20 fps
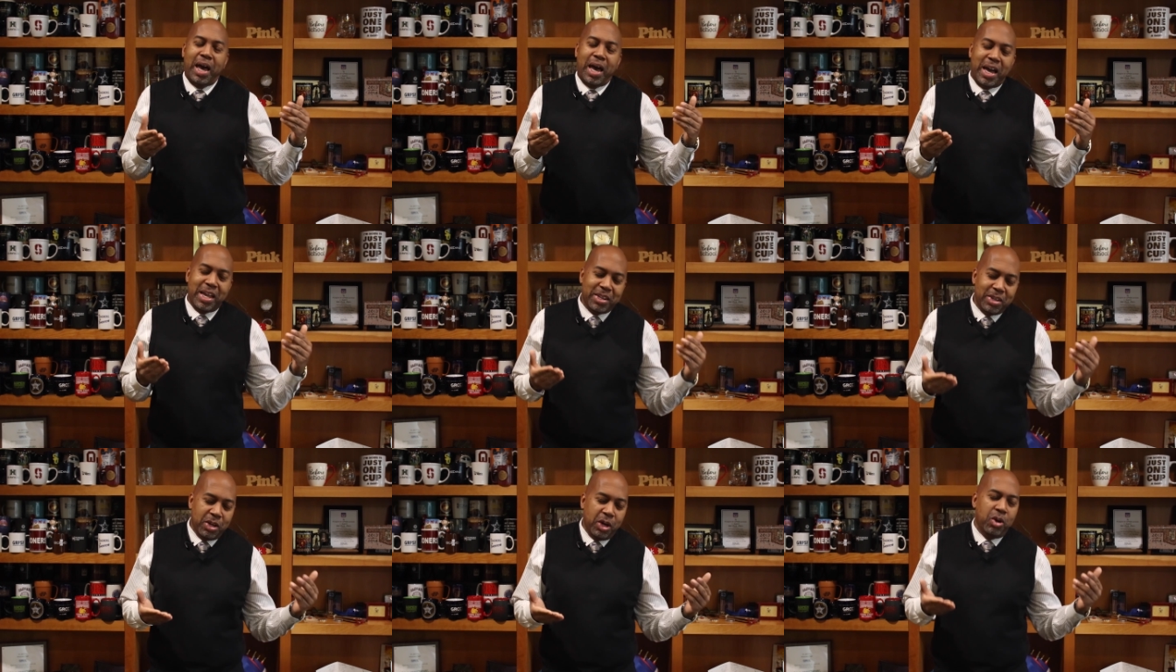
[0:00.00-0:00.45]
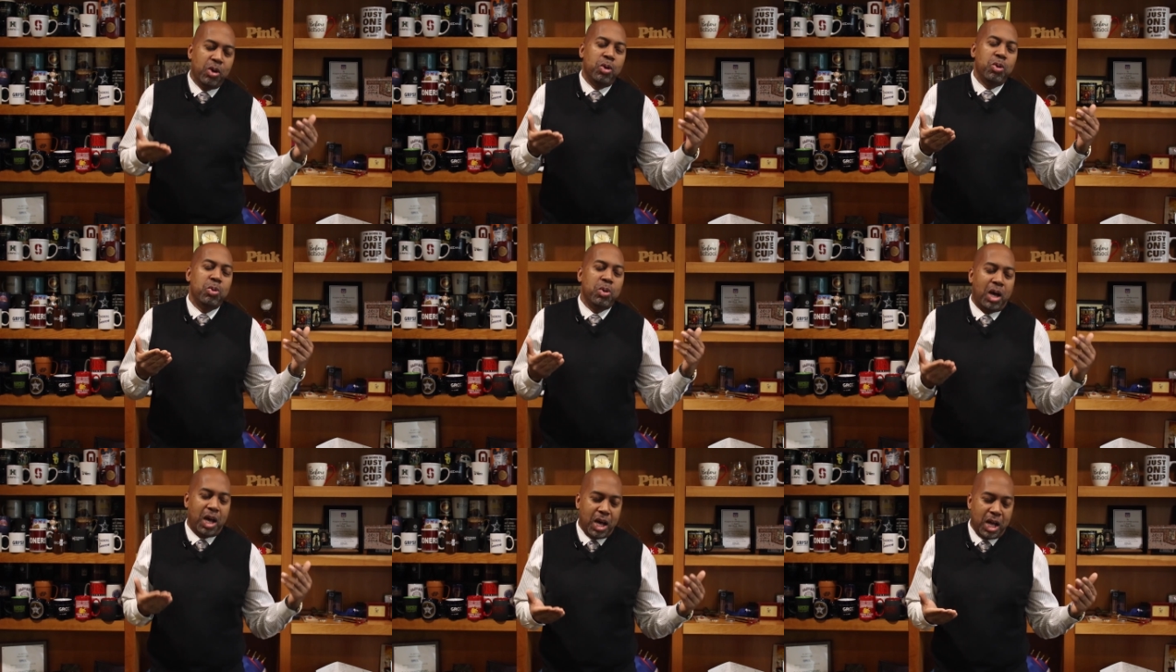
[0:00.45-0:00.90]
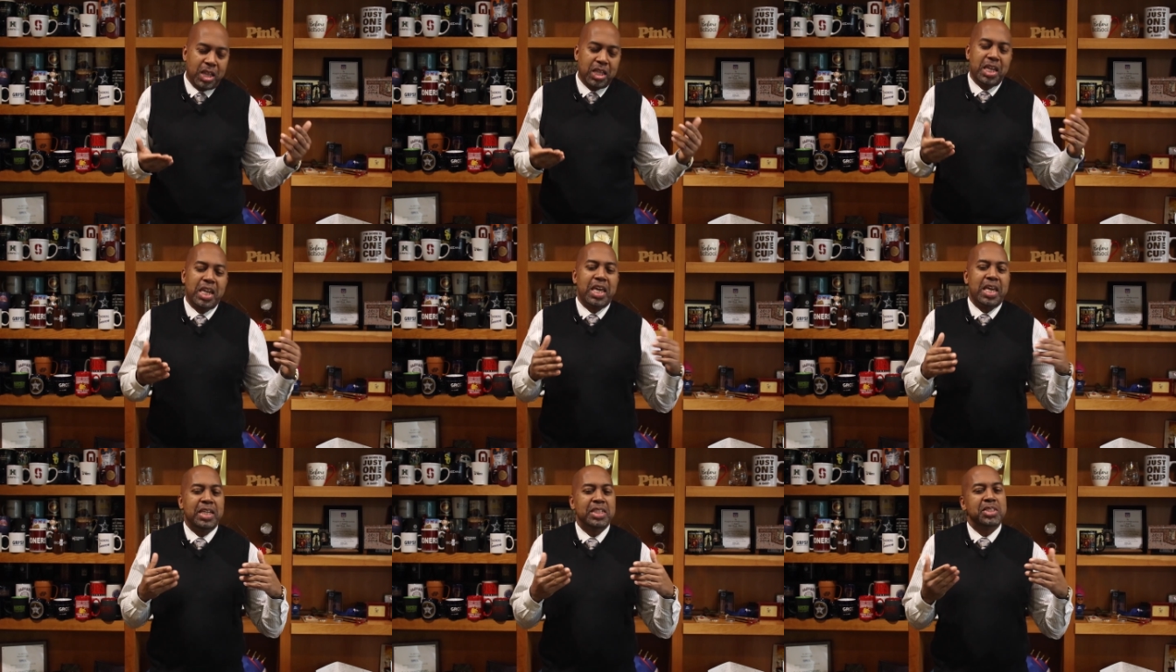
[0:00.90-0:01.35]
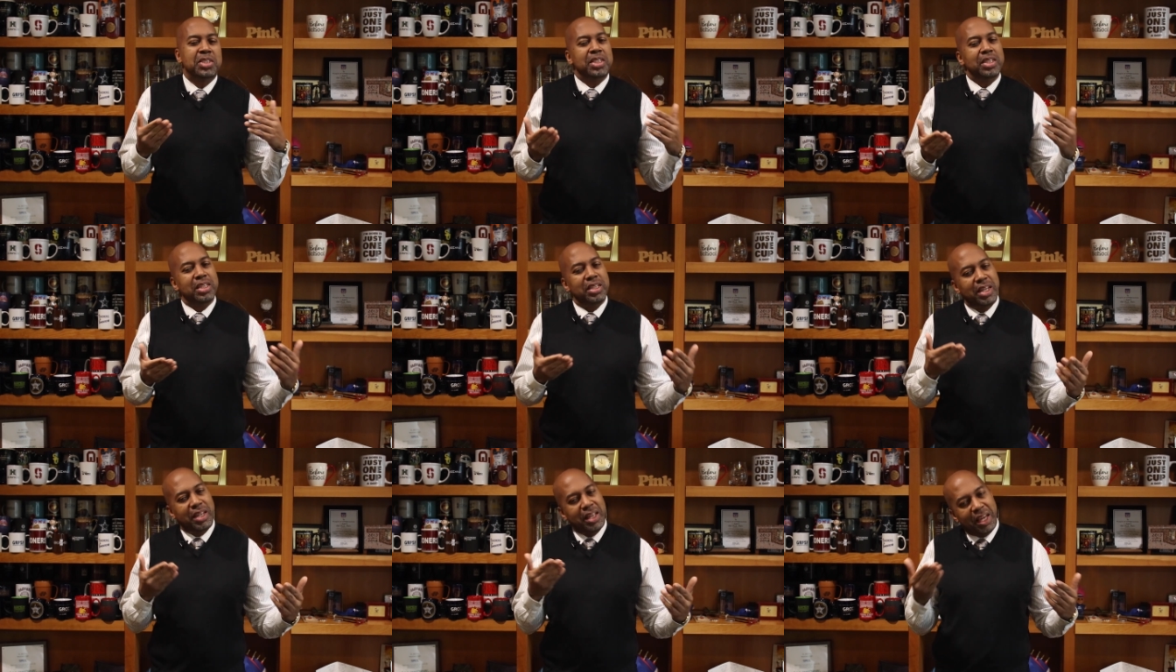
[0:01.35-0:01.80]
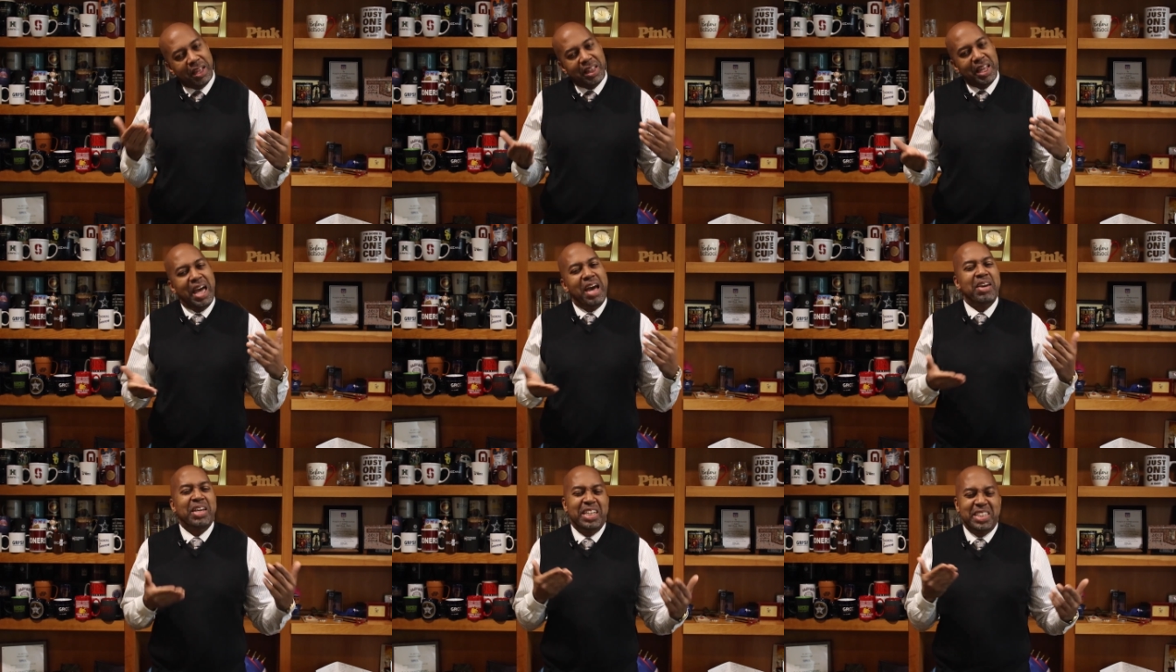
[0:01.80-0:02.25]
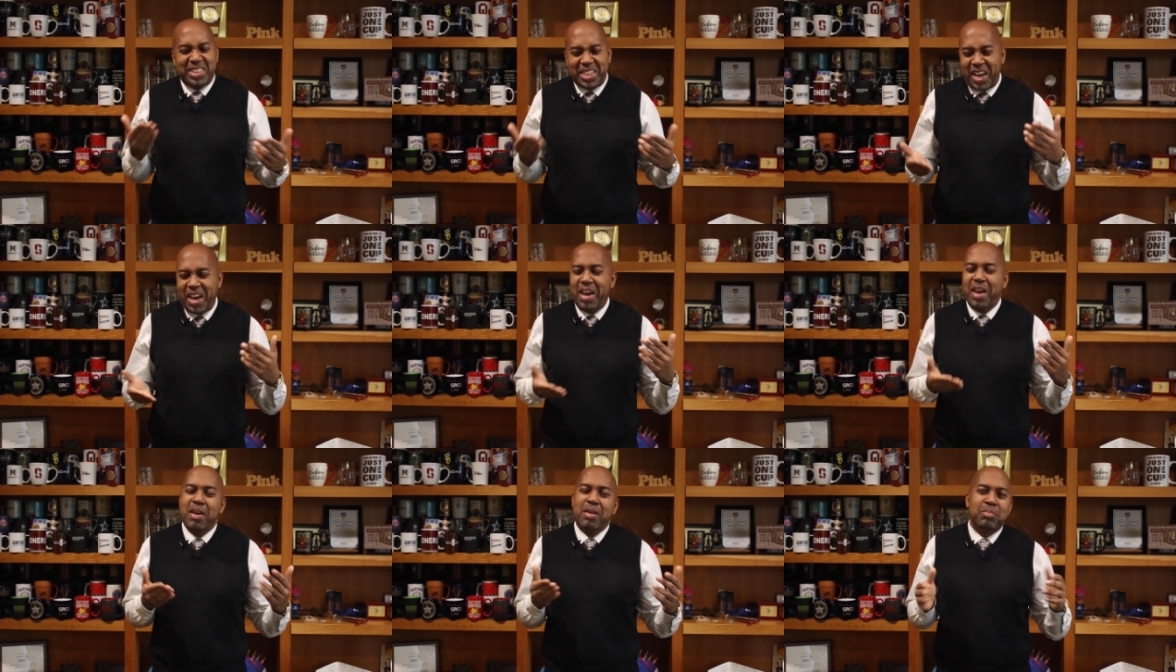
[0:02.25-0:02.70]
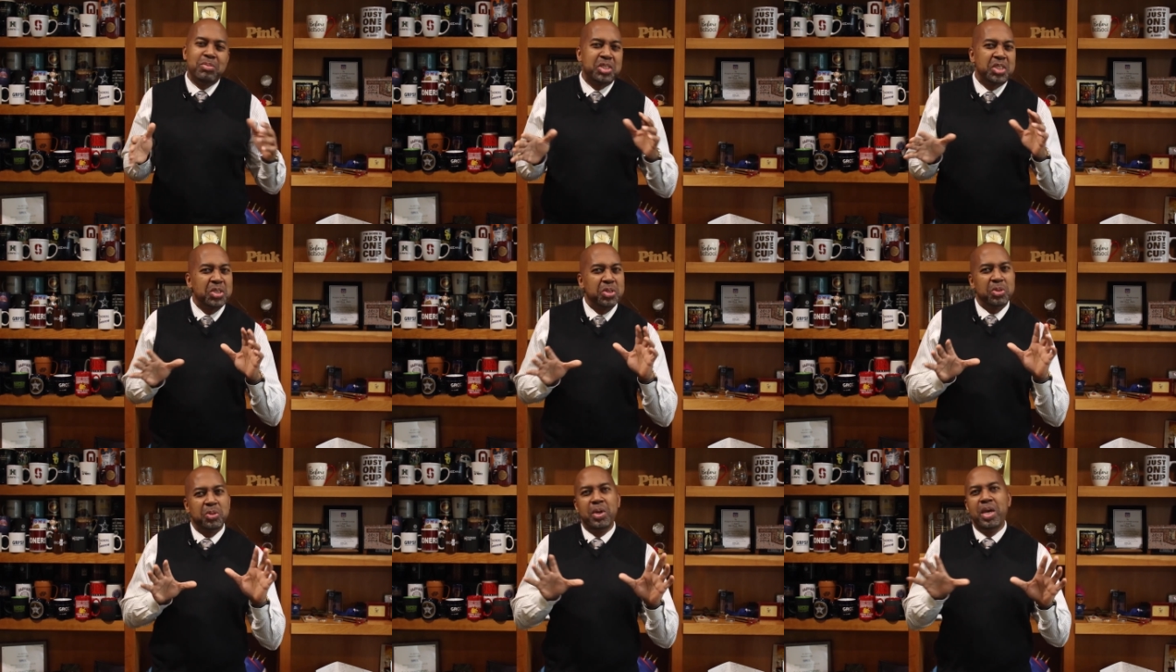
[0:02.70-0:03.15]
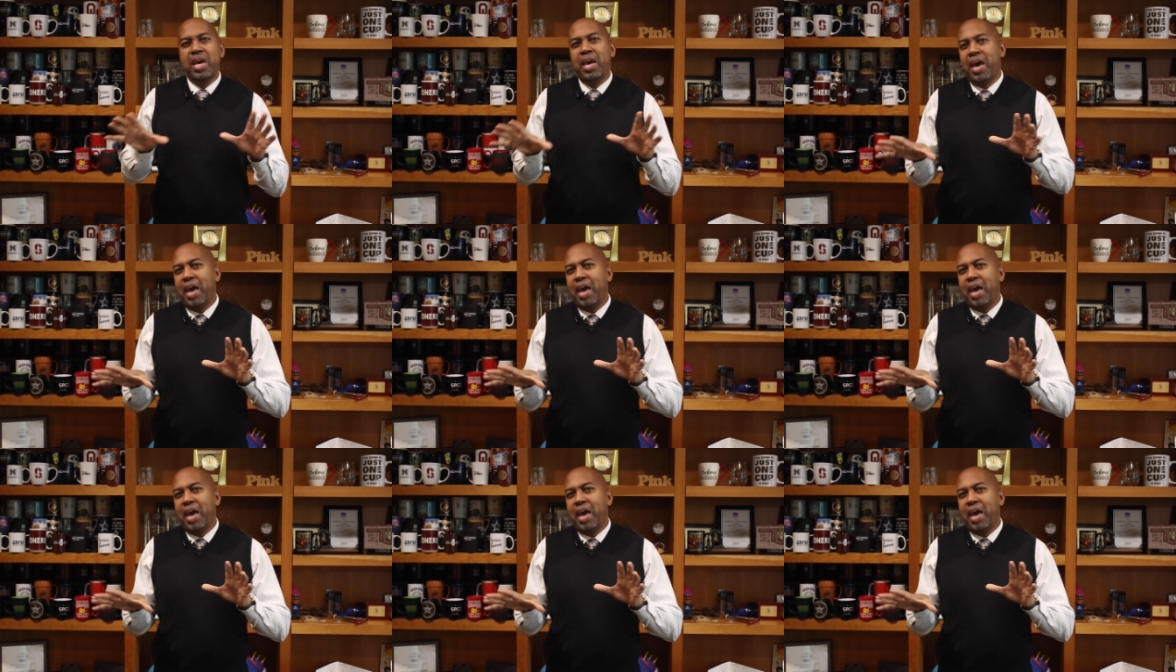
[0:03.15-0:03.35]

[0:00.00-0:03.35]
I know holidays allow you time to